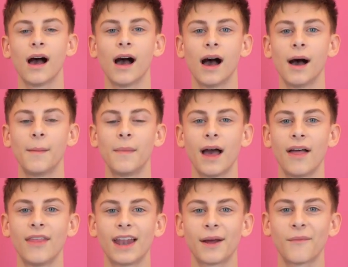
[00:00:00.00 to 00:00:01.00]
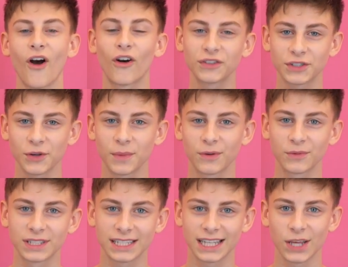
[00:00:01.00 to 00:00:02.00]
And then I've also been
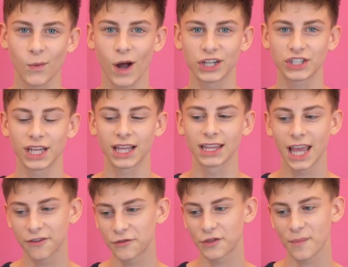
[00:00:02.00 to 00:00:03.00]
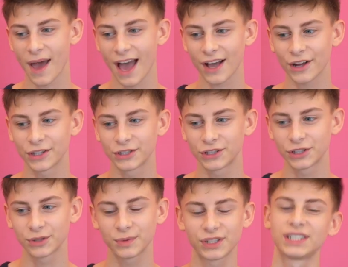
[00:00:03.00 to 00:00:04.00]
recently watching Life with Mac on
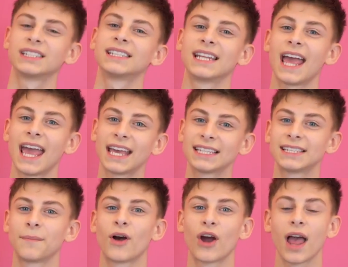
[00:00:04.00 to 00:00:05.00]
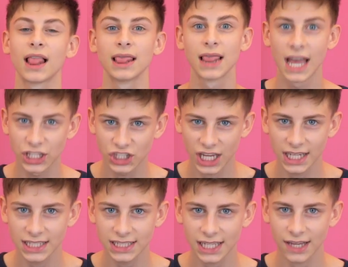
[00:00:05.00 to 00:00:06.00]
YouTube. She is an ASMR
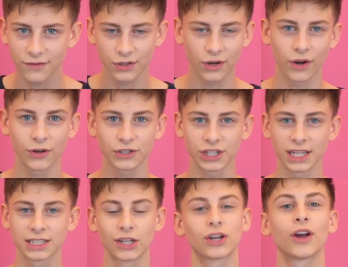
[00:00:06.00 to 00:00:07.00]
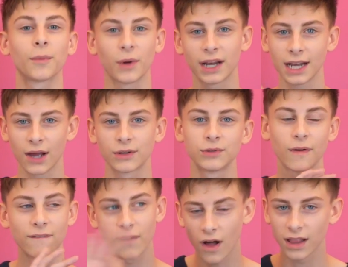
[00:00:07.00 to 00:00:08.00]
legend. If you don't know who she is, look her up right now and you
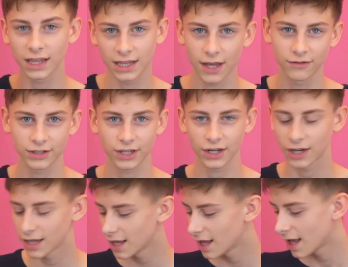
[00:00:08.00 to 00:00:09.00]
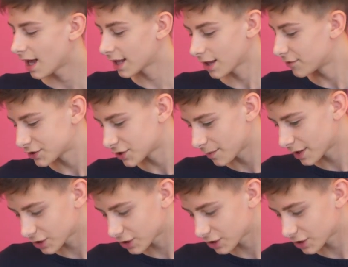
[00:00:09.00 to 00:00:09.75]
will fall in love with her. I love her so